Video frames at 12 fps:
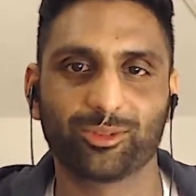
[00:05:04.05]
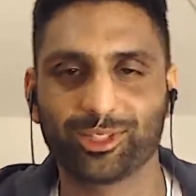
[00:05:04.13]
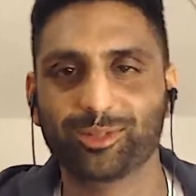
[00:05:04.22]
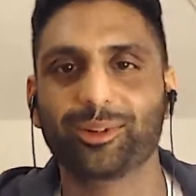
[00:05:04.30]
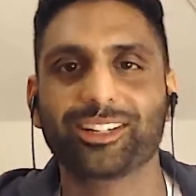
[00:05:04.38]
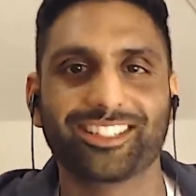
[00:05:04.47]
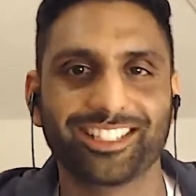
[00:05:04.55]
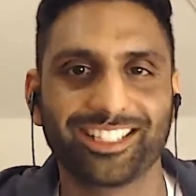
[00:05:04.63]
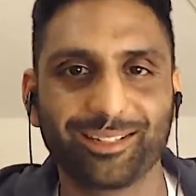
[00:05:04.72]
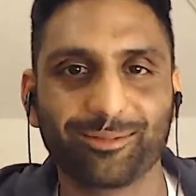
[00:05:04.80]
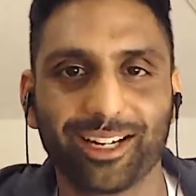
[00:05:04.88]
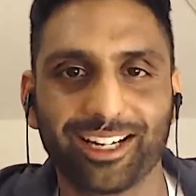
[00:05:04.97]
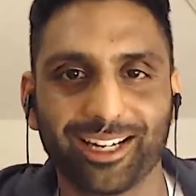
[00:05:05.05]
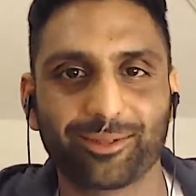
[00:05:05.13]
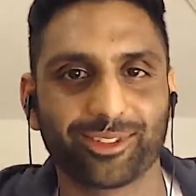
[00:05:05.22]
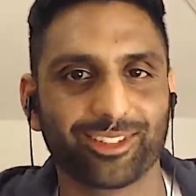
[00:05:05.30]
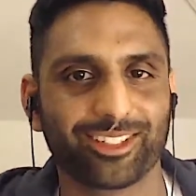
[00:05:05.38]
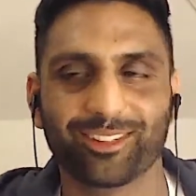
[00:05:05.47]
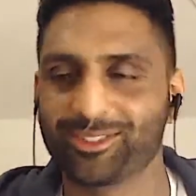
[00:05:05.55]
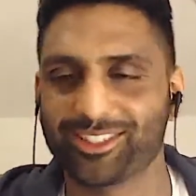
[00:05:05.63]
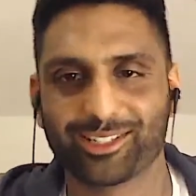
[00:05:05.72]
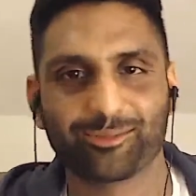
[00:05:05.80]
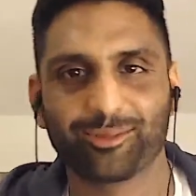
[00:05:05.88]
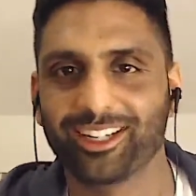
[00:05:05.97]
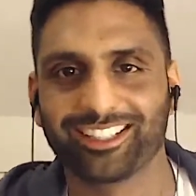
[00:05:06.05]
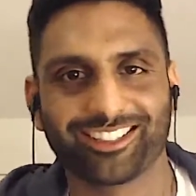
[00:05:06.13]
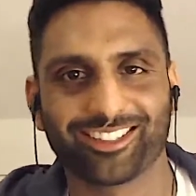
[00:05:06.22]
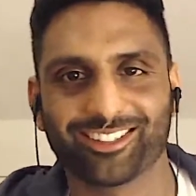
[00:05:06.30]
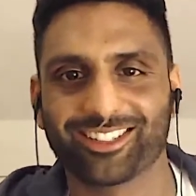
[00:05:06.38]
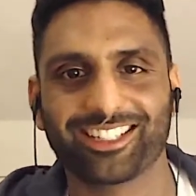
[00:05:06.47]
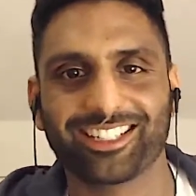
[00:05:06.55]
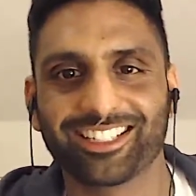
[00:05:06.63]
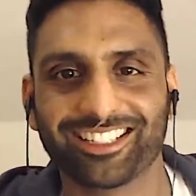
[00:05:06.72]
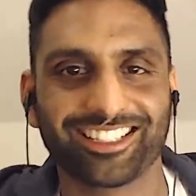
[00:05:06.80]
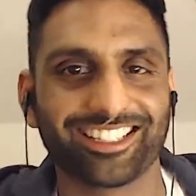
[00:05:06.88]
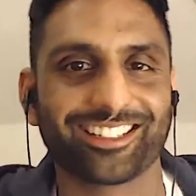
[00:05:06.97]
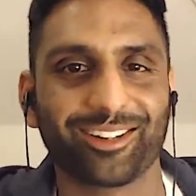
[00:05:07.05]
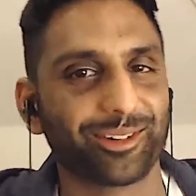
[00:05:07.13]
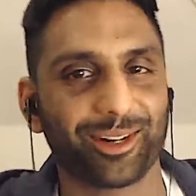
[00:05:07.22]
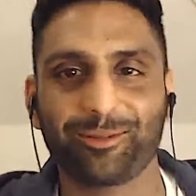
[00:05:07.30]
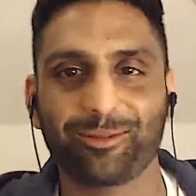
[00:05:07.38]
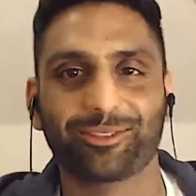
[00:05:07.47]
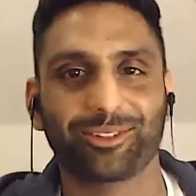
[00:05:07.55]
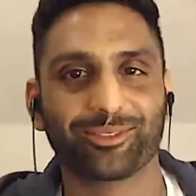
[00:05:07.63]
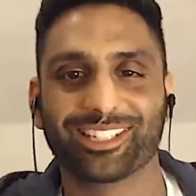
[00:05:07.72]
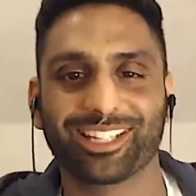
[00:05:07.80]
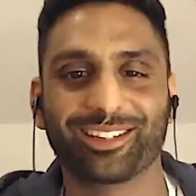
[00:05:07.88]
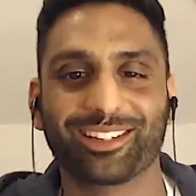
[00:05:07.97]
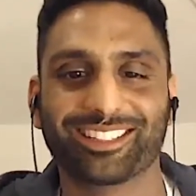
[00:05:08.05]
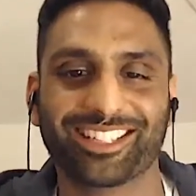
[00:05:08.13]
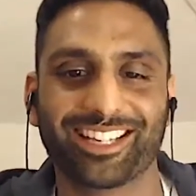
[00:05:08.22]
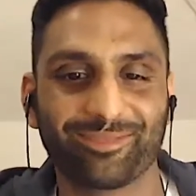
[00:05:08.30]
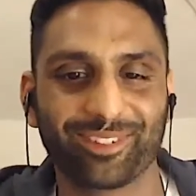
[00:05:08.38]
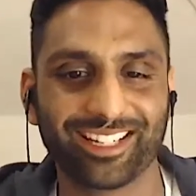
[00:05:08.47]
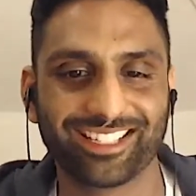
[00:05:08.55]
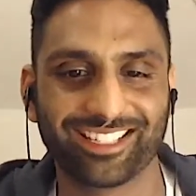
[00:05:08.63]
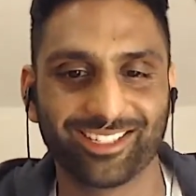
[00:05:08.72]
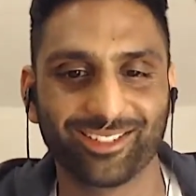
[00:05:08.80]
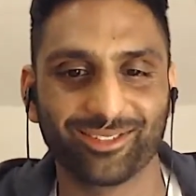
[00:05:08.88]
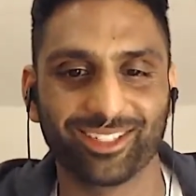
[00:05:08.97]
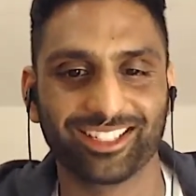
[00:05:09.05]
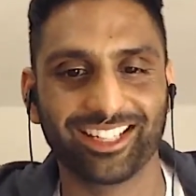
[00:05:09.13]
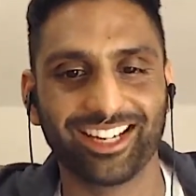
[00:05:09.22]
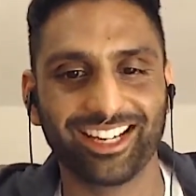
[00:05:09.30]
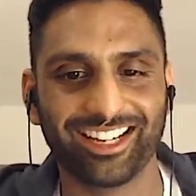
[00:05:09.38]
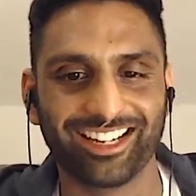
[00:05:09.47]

So when you mentioned eBay and Amazon, I was just smiling because I was like, yeah, coming from the same place as you, man.